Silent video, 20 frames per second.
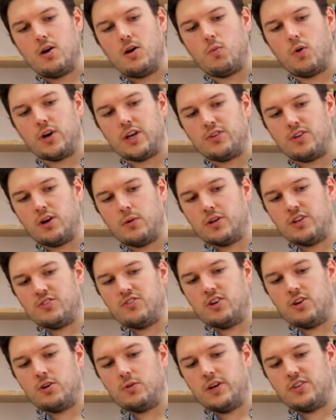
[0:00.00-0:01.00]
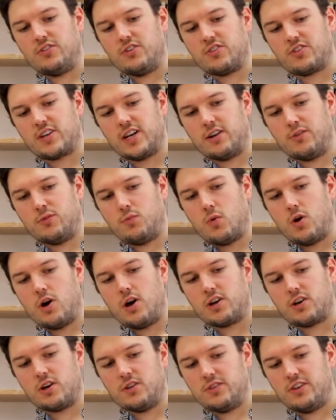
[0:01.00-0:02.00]
What you don't want to do is just kind of
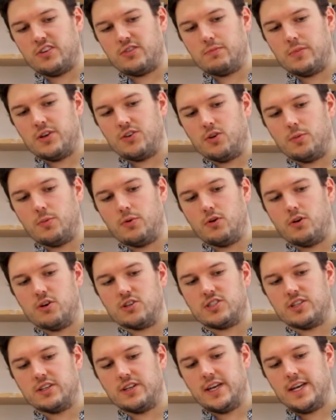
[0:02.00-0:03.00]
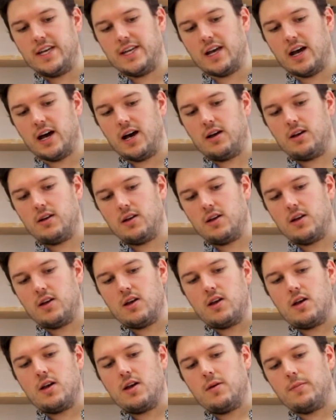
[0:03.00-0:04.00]
work on this middle portion here,
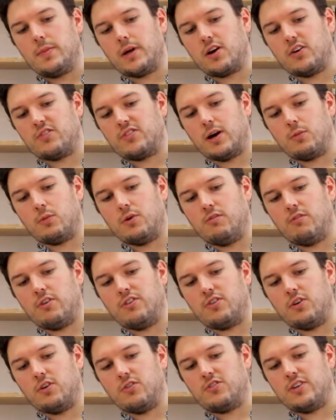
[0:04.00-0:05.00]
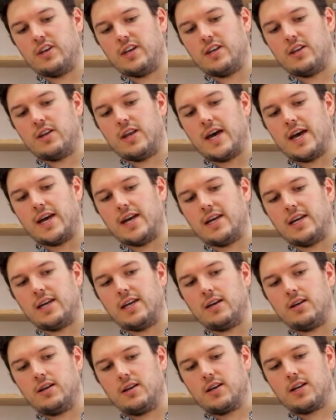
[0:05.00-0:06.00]
because that will result in
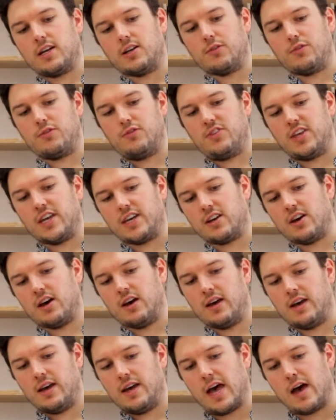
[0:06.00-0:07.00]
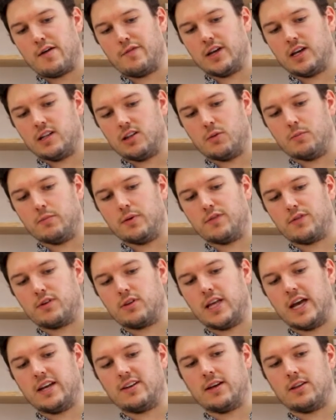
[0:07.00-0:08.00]
a kind of thicker, heavier lump of
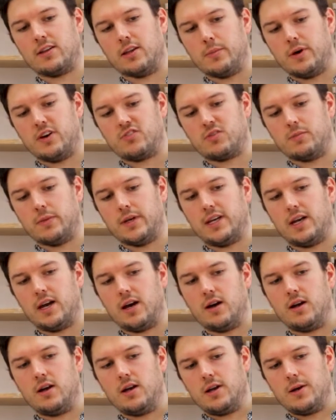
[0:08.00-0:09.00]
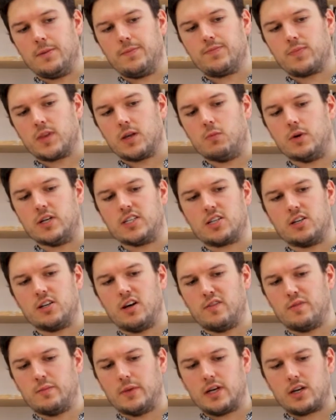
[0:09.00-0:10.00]
clay down at the bottom here, which can
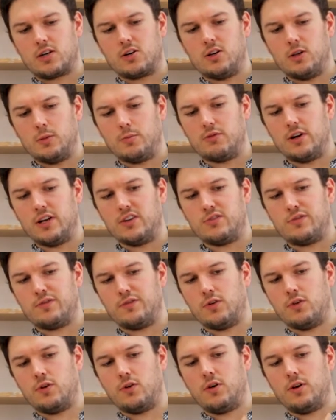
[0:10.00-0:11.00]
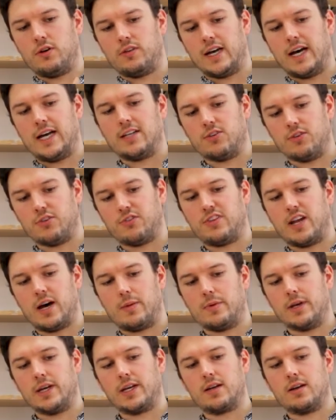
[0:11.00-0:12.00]
often be a culprit for the handle
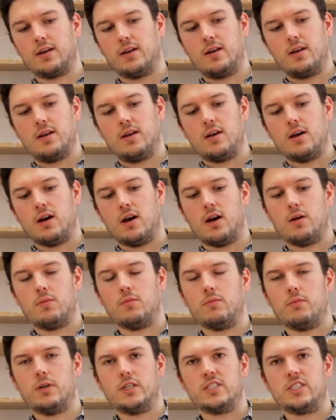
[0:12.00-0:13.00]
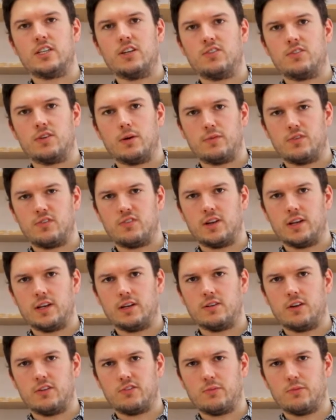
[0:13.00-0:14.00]
snapping, which is obviously
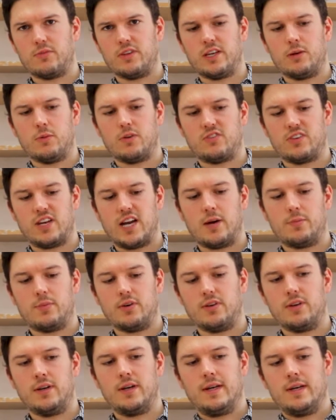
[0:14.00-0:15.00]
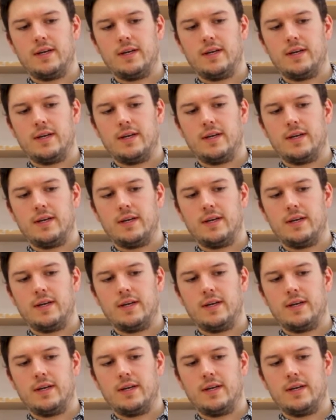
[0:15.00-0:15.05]
not something you want to happen.